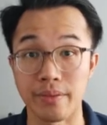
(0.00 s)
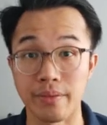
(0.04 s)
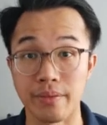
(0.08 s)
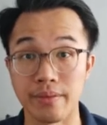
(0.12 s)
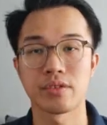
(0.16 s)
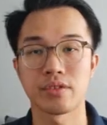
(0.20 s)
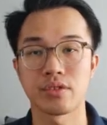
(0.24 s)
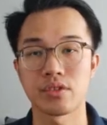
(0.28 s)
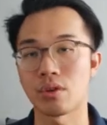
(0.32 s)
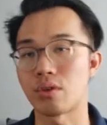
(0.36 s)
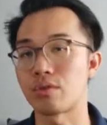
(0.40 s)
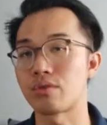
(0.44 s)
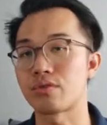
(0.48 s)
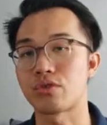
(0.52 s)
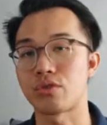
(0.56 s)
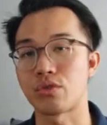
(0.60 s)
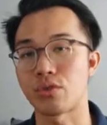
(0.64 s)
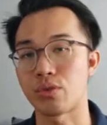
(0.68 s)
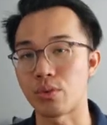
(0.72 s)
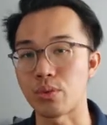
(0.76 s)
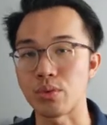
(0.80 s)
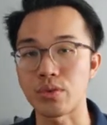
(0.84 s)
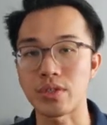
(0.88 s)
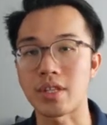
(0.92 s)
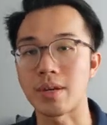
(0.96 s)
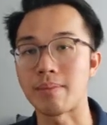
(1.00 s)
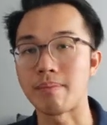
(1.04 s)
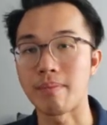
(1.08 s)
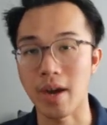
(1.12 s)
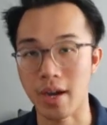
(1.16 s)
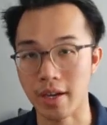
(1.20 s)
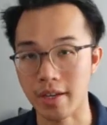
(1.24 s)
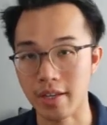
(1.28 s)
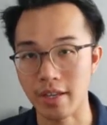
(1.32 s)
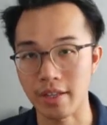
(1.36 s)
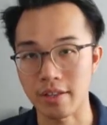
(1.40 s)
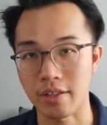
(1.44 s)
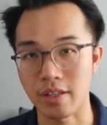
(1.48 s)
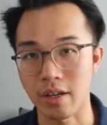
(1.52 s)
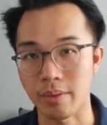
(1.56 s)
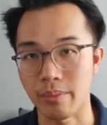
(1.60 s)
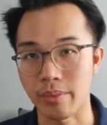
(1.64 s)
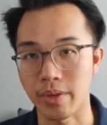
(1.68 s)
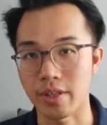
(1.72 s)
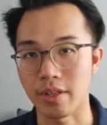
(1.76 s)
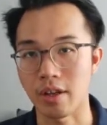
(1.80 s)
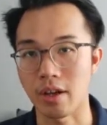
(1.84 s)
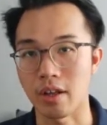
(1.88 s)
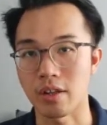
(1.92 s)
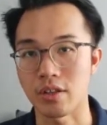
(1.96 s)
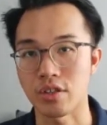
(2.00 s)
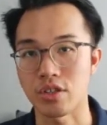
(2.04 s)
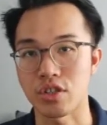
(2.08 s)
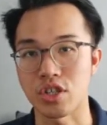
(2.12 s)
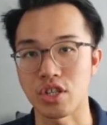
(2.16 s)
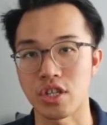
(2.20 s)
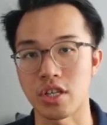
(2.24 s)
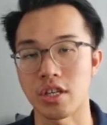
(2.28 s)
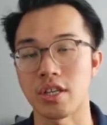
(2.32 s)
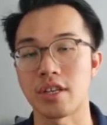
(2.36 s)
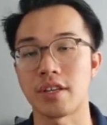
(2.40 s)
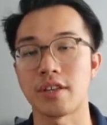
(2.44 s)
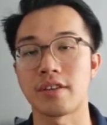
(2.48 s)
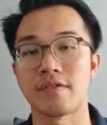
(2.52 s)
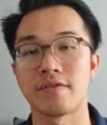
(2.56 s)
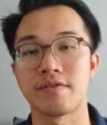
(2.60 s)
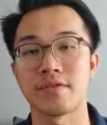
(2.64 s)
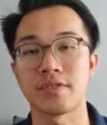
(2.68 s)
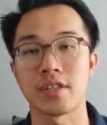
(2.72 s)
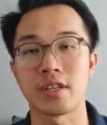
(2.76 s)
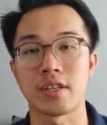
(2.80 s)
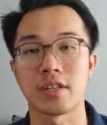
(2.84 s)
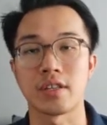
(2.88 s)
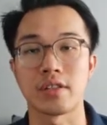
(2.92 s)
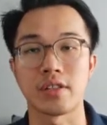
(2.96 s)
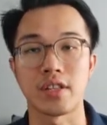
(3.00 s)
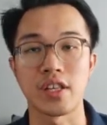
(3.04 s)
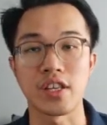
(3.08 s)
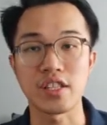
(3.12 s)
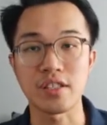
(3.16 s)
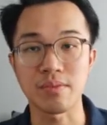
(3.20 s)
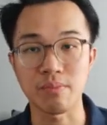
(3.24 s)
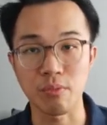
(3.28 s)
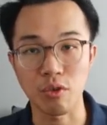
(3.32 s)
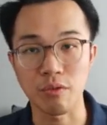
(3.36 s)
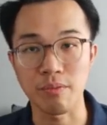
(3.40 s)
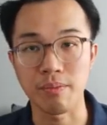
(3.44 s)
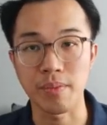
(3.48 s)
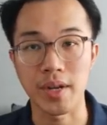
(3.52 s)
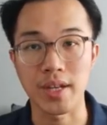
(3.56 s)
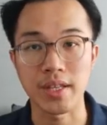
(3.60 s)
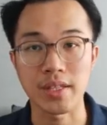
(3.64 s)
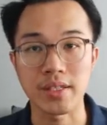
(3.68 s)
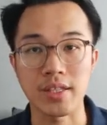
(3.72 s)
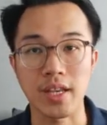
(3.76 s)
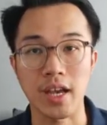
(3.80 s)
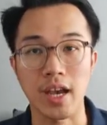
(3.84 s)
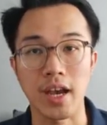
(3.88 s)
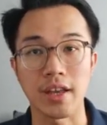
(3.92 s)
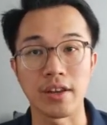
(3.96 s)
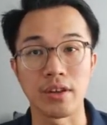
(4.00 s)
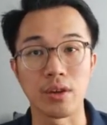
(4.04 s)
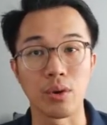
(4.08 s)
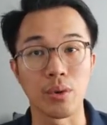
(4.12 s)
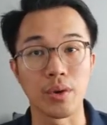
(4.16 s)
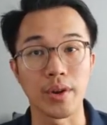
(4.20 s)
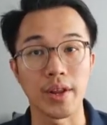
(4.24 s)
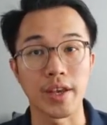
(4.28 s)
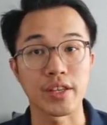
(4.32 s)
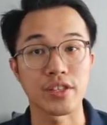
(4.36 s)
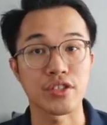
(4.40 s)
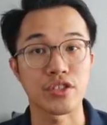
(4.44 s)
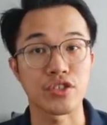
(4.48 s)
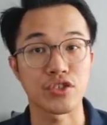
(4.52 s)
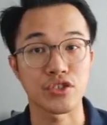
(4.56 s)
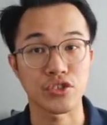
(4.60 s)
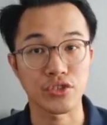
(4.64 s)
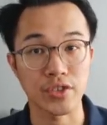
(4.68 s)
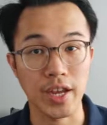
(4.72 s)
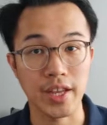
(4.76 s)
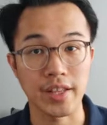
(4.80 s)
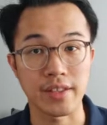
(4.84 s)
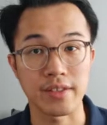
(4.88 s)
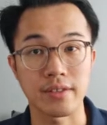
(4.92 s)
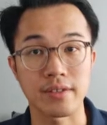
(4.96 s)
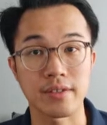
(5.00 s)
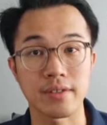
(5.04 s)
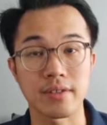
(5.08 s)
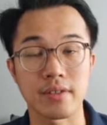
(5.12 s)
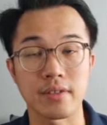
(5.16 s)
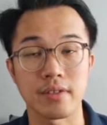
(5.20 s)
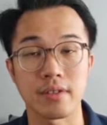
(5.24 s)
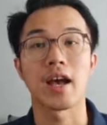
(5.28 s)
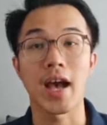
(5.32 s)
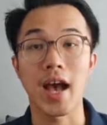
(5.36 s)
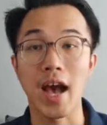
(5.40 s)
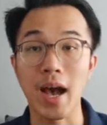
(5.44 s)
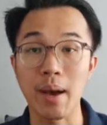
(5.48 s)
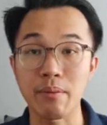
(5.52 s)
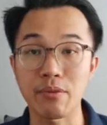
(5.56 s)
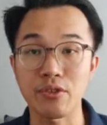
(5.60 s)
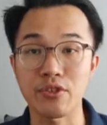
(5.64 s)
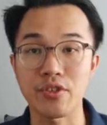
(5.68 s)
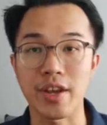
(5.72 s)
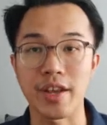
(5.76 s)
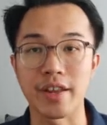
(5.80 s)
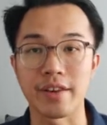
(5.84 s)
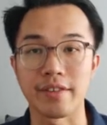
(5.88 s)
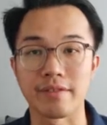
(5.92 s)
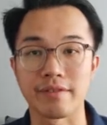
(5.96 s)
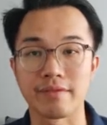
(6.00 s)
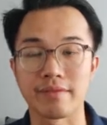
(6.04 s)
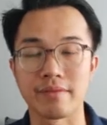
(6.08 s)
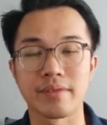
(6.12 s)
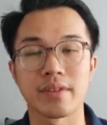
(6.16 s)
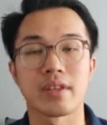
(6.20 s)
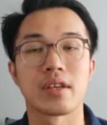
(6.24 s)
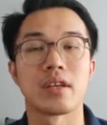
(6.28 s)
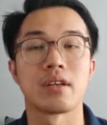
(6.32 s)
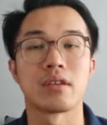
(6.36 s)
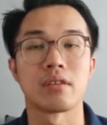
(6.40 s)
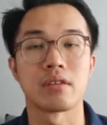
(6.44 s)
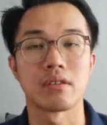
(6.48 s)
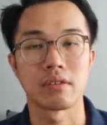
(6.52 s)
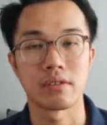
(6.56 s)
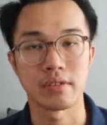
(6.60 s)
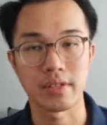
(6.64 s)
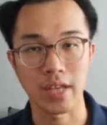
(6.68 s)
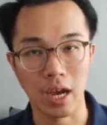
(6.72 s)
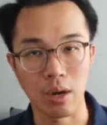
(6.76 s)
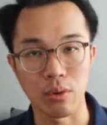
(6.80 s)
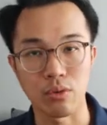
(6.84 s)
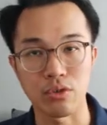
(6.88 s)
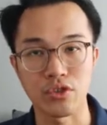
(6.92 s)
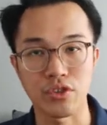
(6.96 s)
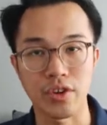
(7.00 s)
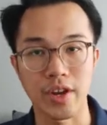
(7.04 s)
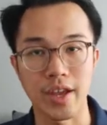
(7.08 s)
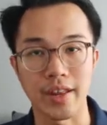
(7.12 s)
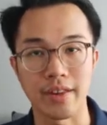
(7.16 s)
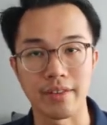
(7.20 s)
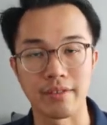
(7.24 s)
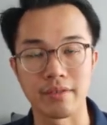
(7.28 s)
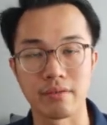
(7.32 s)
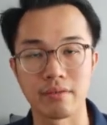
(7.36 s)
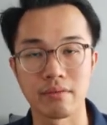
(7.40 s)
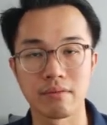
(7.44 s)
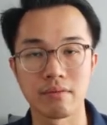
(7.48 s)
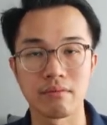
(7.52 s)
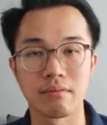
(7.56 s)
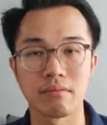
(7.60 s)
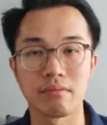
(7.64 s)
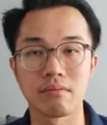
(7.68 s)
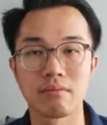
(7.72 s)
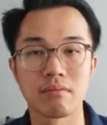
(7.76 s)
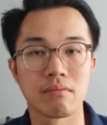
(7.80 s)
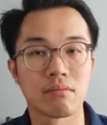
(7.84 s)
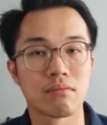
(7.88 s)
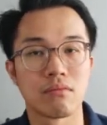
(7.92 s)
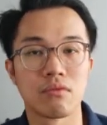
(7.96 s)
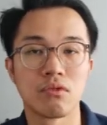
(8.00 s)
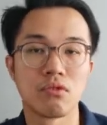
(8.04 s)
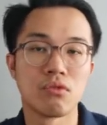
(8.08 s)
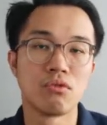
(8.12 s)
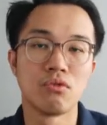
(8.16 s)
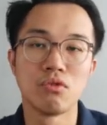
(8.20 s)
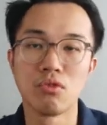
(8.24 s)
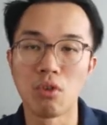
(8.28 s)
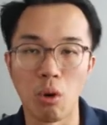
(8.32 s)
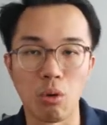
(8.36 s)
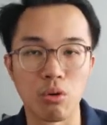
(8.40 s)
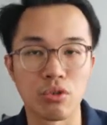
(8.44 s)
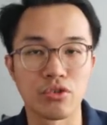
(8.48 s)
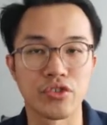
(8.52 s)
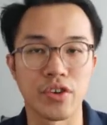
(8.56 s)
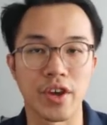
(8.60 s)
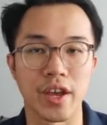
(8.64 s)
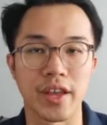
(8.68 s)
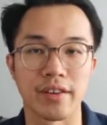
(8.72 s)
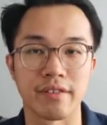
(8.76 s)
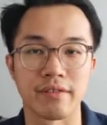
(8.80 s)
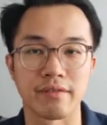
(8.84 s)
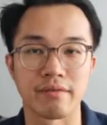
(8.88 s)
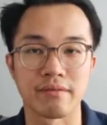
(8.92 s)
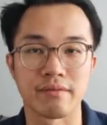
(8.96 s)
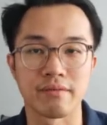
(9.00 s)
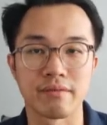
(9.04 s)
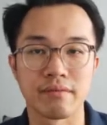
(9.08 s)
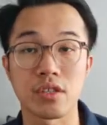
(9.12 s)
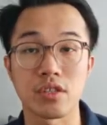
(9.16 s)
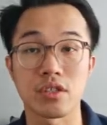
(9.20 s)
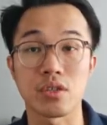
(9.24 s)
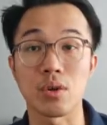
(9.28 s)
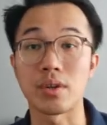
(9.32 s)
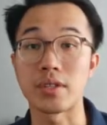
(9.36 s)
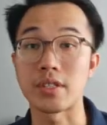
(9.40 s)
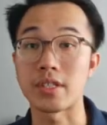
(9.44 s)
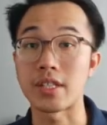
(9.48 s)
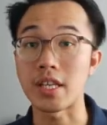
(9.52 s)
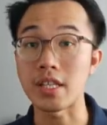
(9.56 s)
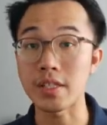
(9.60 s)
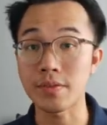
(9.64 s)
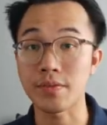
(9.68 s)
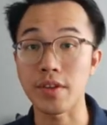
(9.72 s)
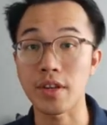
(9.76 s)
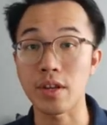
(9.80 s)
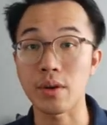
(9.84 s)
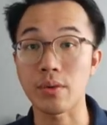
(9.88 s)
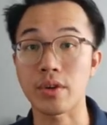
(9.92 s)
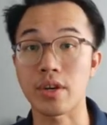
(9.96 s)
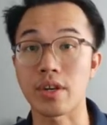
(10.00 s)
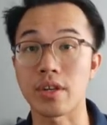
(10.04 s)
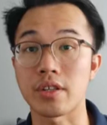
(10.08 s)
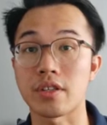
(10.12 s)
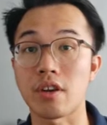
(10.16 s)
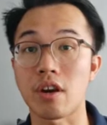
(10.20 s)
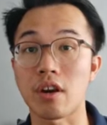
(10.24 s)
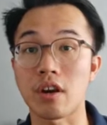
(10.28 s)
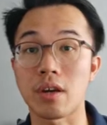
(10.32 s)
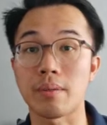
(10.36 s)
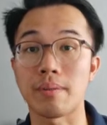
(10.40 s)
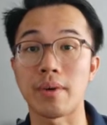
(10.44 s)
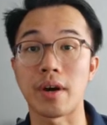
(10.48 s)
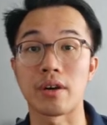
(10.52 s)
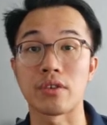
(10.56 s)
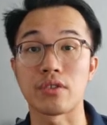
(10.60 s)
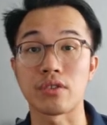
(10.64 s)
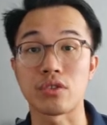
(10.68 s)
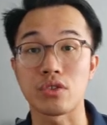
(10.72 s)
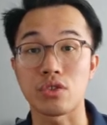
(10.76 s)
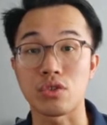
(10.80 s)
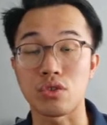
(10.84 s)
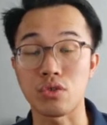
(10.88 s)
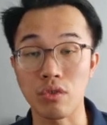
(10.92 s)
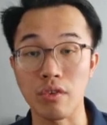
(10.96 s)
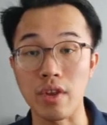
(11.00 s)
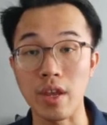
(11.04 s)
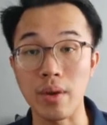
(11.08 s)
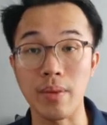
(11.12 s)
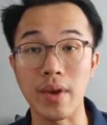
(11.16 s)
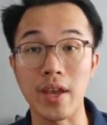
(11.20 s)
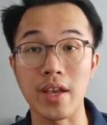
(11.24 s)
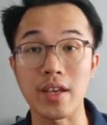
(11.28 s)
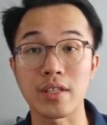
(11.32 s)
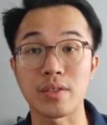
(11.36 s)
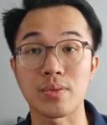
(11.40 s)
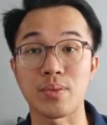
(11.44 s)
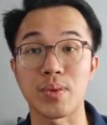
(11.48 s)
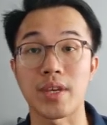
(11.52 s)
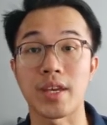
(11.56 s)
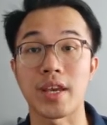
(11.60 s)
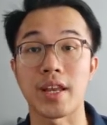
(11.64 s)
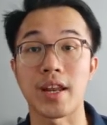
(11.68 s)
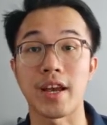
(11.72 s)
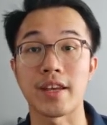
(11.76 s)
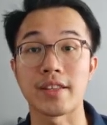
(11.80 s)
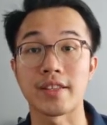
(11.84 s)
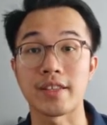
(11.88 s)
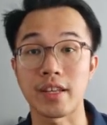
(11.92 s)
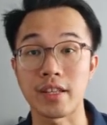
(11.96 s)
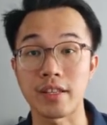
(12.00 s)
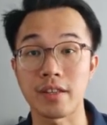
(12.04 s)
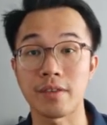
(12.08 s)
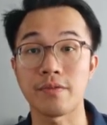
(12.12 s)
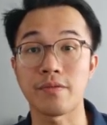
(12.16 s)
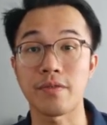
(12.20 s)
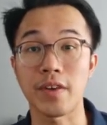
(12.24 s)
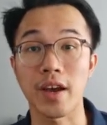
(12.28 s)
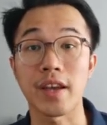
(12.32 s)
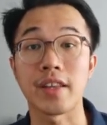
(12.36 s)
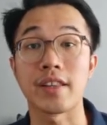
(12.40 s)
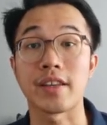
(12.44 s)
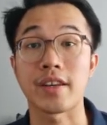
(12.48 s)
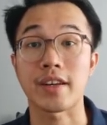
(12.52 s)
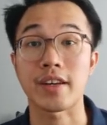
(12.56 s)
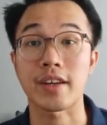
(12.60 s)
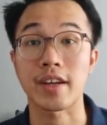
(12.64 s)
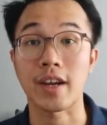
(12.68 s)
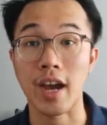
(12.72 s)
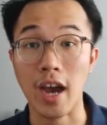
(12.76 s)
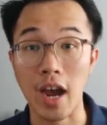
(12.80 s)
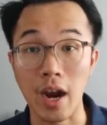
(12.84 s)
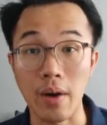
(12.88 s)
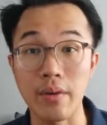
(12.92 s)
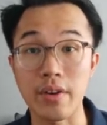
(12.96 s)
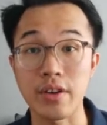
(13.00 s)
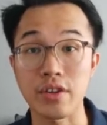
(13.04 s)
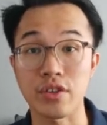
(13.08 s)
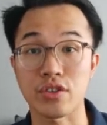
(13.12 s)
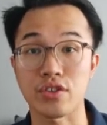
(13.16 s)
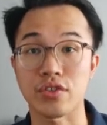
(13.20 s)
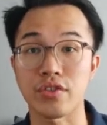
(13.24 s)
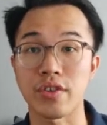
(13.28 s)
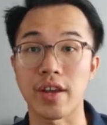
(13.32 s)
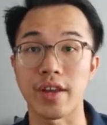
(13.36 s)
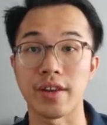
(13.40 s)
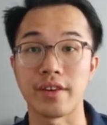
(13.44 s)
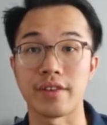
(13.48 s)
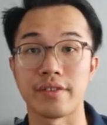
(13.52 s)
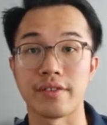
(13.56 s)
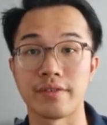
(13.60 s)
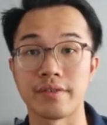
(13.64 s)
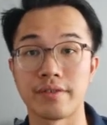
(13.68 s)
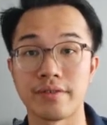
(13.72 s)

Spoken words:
So to use the market terminology, these movements are known as trends: uptrend, downtrend, no trend. So in this video, we're going to talk about three ways we can identify the current trend.